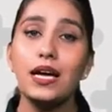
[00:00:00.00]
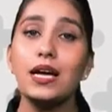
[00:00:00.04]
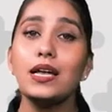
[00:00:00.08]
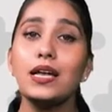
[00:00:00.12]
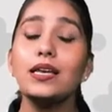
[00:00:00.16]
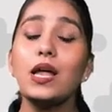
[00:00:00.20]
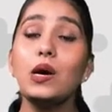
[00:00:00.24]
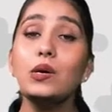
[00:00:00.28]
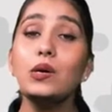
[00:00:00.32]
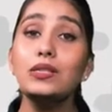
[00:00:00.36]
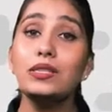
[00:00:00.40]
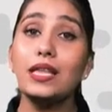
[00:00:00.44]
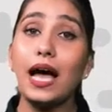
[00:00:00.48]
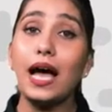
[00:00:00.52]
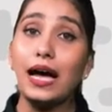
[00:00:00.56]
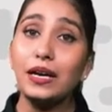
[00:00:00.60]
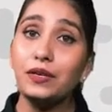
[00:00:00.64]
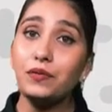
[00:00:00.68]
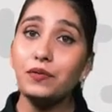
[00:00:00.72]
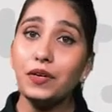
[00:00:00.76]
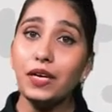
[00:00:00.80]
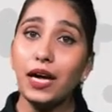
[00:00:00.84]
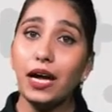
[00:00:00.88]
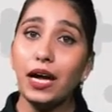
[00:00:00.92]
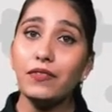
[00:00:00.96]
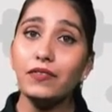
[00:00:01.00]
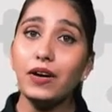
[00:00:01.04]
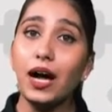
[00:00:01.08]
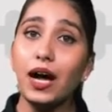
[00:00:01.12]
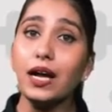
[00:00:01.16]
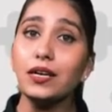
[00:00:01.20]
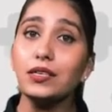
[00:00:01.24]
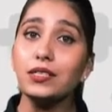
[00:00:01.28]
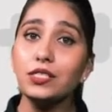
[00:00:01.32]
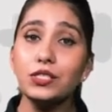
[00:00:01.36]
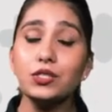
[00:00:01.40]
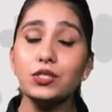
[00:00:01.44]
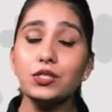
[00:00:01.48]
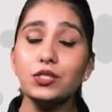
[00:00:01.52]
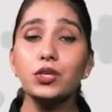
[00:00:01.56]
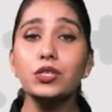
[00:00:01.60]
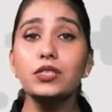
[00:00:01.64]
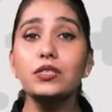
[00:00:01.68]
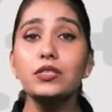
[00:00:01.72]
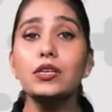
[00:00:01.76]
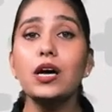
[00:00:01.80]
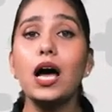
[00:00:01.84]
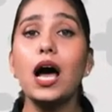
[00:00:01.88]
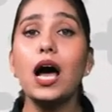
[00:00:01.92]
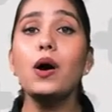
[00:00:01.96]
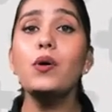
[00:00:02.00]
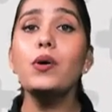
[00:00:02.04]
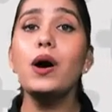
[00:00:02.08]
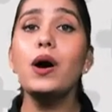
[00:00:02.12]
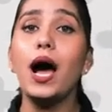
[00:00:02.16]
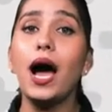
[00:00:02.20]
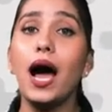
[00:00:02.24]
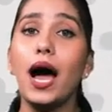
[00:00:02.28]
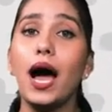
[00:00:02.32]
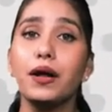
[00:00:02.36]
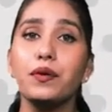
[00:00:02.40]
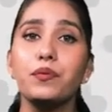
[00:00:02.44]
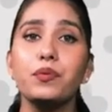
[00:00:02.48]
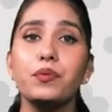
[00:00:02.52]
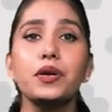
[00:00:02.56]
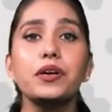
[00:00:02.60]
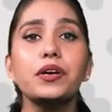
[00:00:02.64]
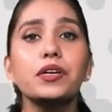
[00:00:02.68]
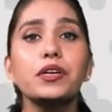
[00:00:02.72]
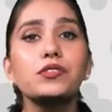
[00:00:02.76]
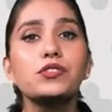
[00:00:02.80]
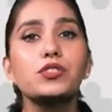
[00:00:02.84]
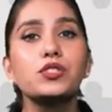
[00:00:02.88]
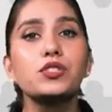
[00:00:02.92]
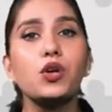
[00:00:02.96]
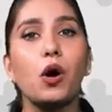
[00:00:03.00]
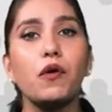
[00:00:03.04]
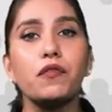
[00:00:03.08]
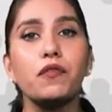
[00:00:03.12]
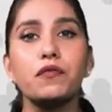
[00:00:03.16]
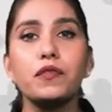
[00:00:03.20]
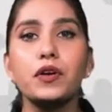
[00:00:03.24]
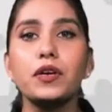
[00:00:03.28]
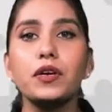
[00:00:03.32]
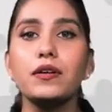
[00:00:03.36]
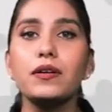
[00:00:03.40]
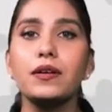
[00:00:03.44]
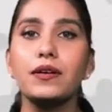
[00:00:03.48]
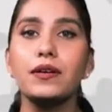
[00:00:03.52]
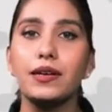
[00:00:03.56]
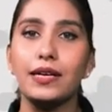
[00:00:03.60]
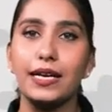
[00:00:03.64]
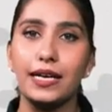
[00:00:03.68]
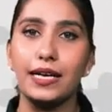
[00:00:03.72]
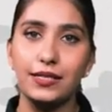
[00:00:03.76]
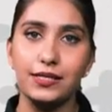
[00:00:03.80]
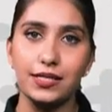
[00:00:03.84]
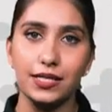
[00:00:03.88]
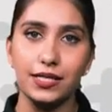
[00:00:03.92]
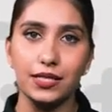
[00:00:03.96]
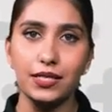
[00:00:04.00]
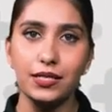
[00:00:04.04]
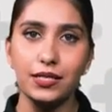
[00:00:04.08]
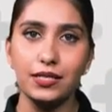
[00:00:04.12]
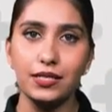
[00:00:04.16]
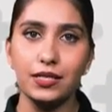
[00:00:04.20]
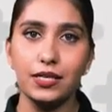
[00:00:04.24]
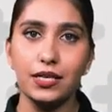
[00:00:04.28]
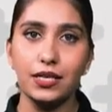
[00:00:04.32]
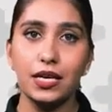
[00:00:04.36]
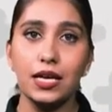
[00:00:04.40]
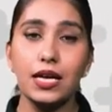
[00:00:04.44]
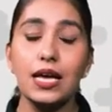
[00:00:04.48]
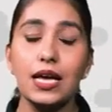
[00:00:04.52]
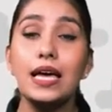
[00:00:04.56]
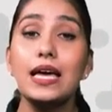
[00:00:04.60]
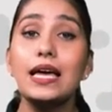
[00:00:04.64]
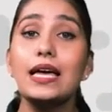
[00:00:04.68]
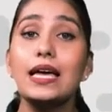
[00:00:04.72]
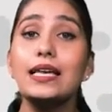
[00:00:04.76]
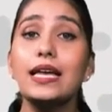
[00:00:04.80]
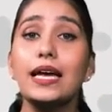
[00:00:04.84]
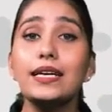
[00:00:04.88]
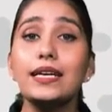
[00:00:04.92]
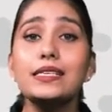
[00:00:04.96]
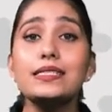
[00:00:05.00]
Now that we have understood how hardware and software are related, let us